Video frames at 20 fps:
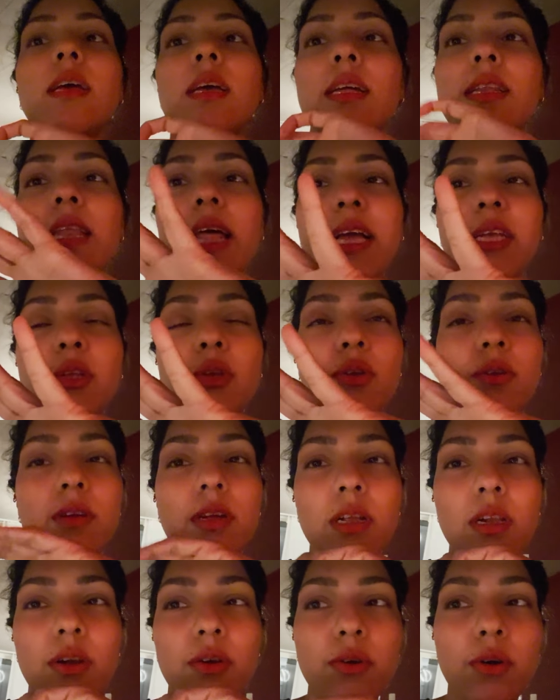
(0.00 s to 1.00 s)

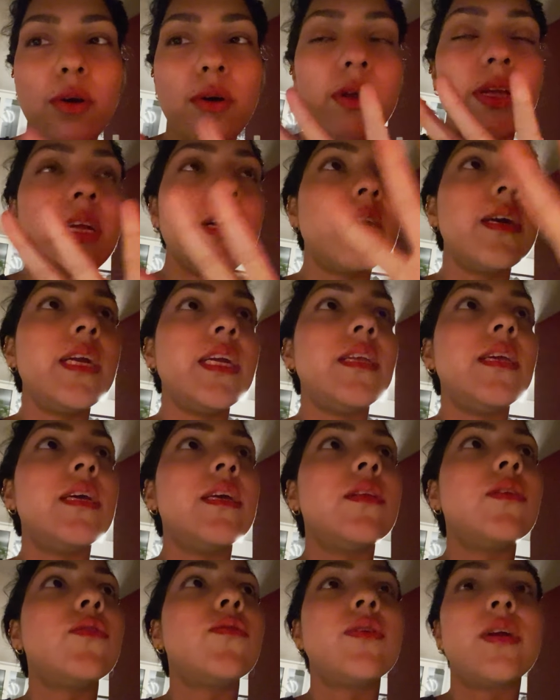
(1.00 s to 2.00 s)
natural raw
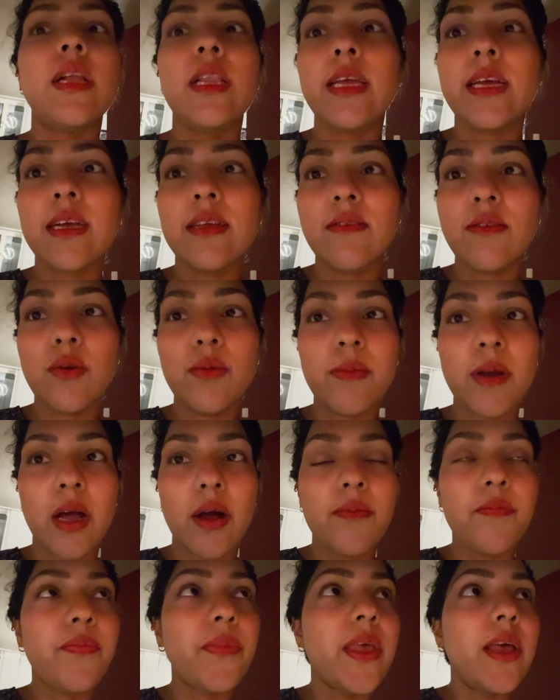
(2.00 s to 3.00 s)
ingredient to really consume now.
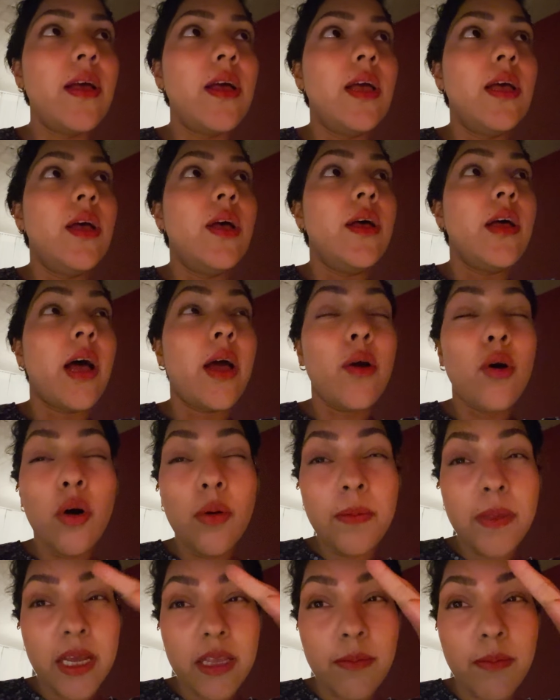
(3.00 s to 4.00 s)
I
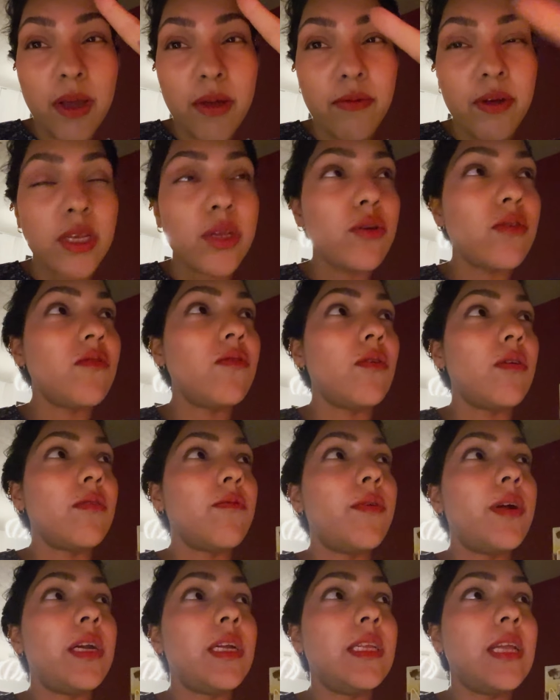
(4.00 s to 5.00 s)
hope that my video is not
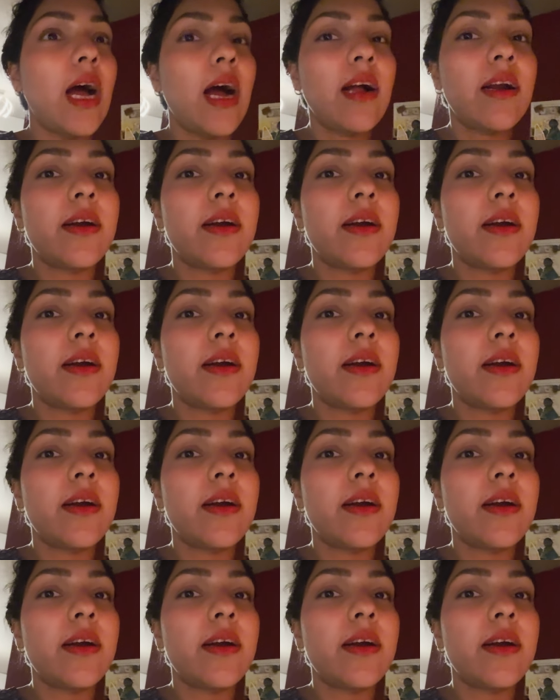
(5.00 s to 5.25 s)
very dark